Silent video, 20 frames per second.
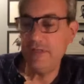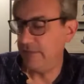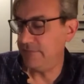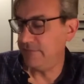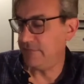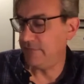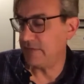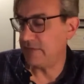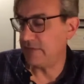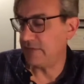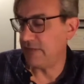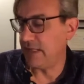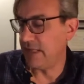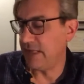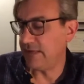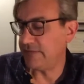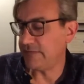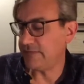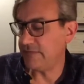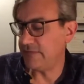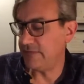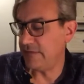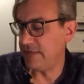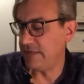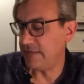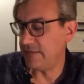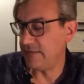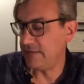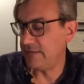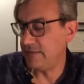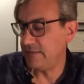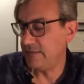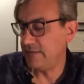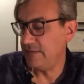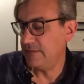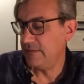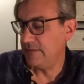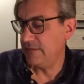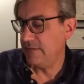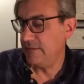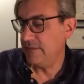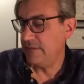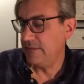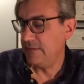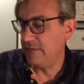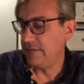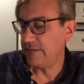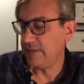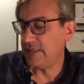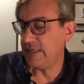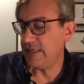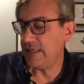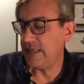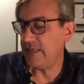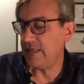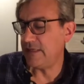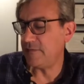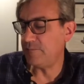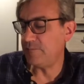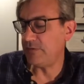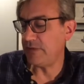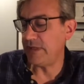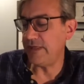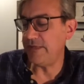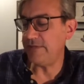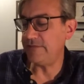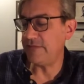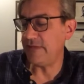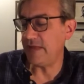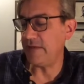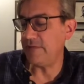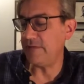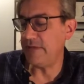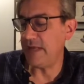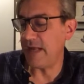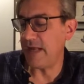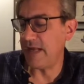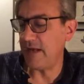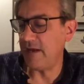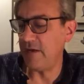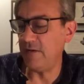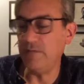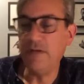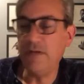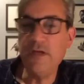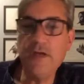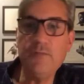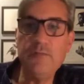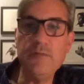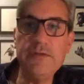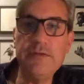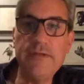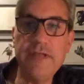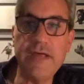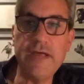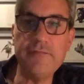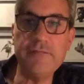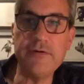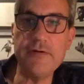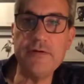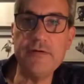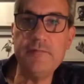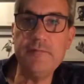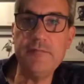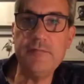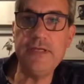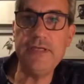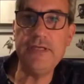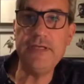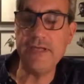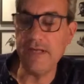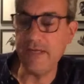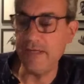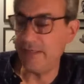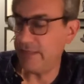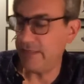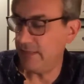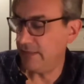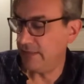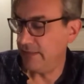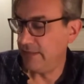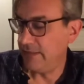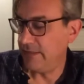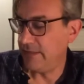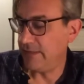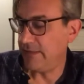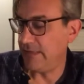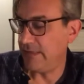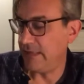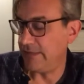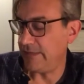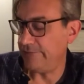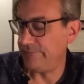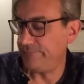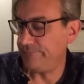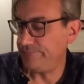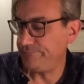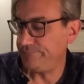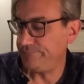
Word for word: as the clocks tick, looking in at a place that now will never be young again.